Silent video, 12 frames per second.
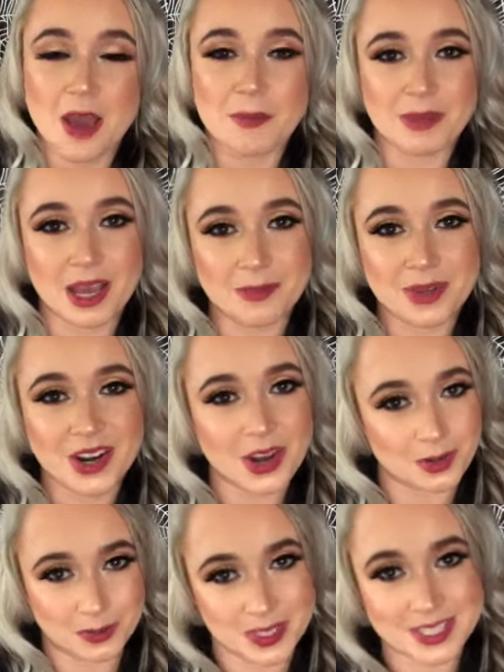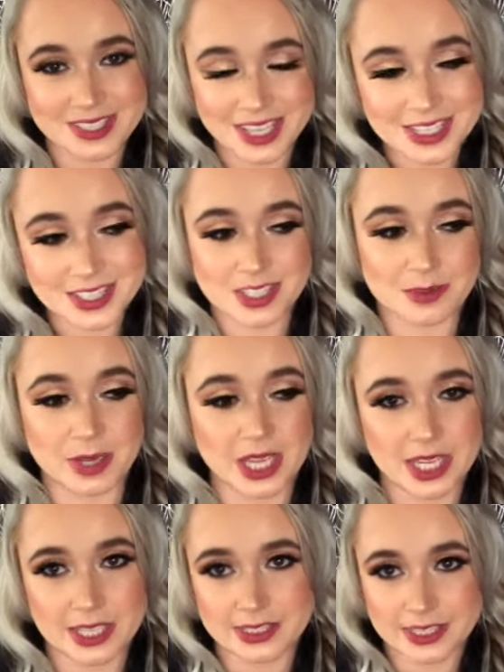Mammon always says to me,
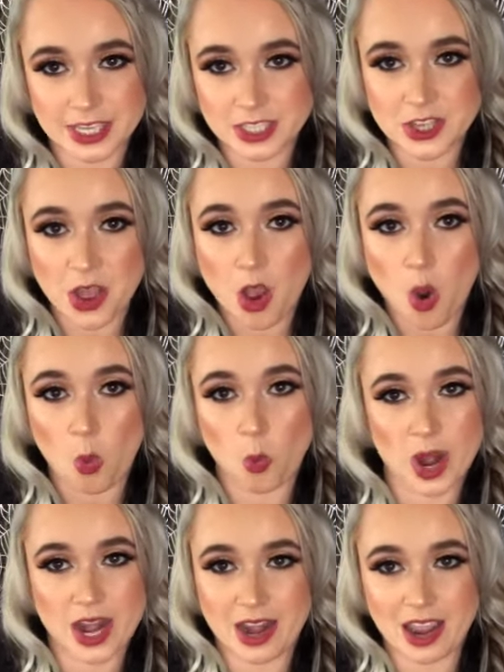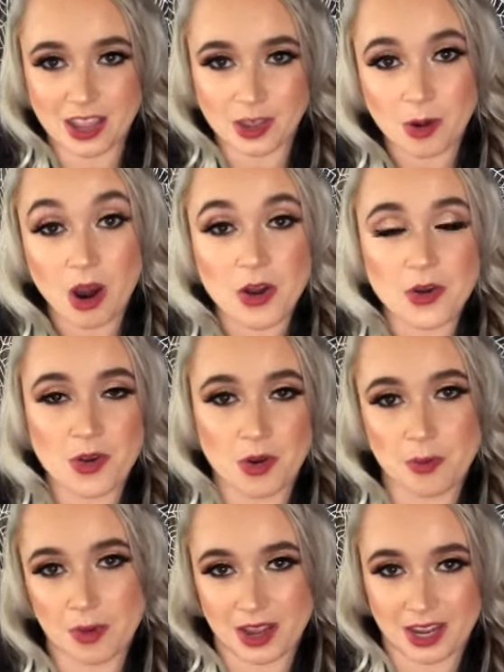he says, when you are
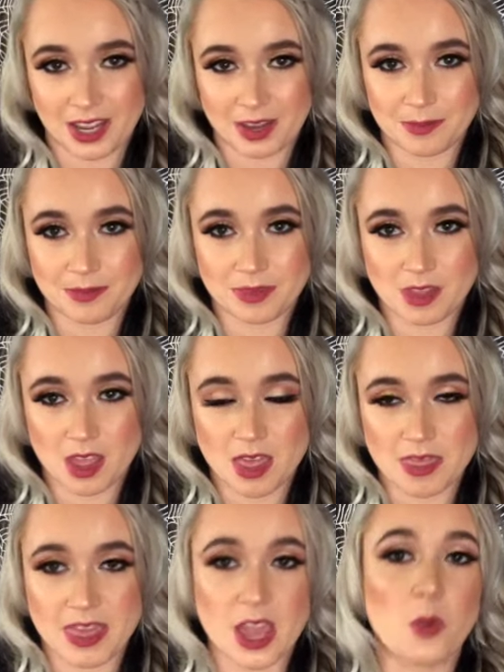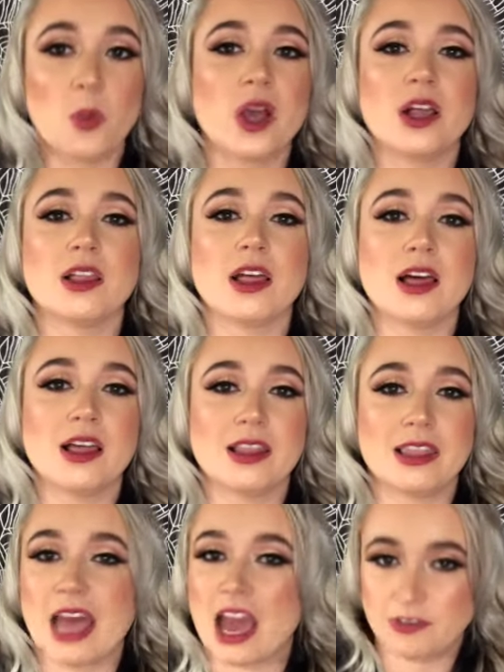nobody, they will
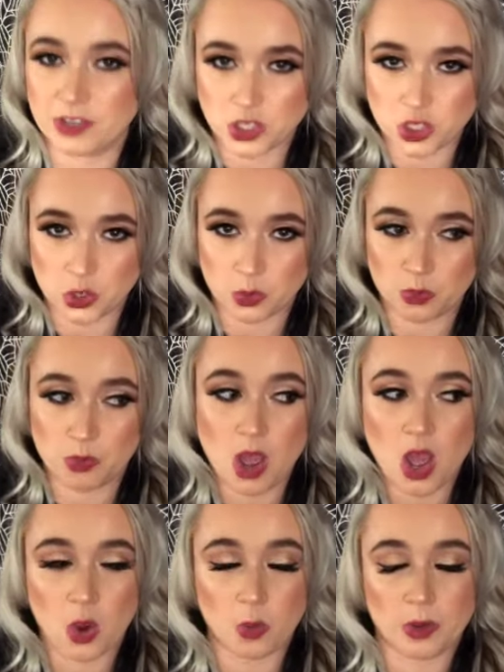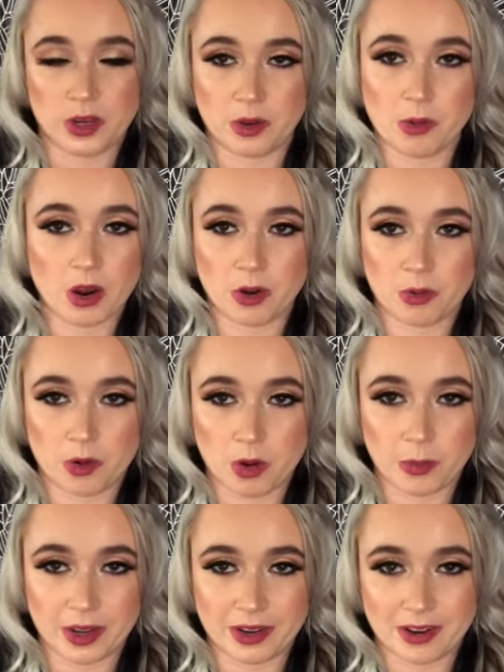laugh at you. When you are
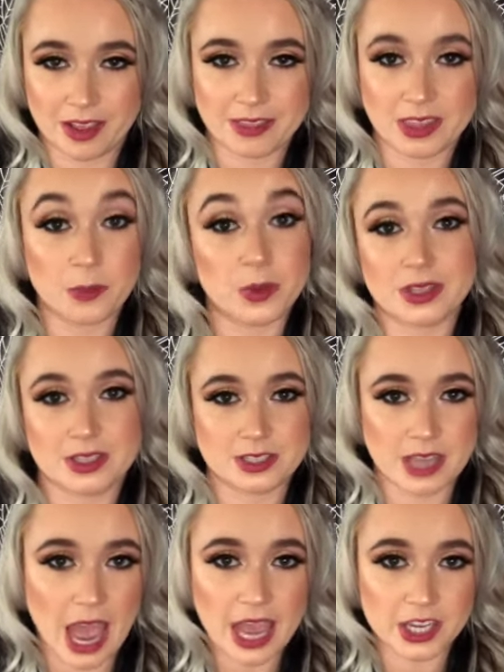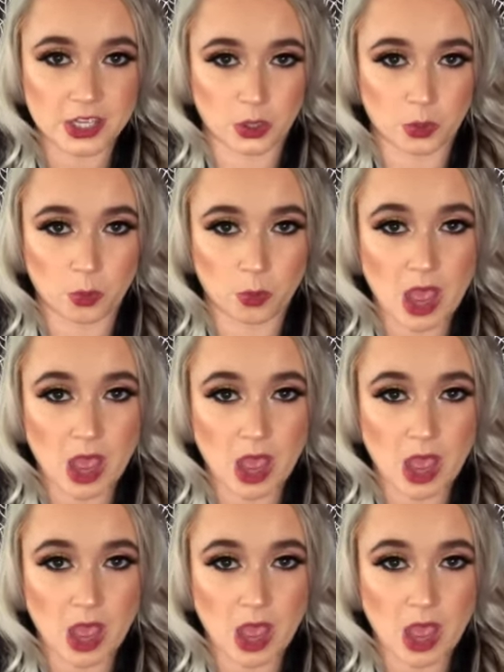growing, they will attack you.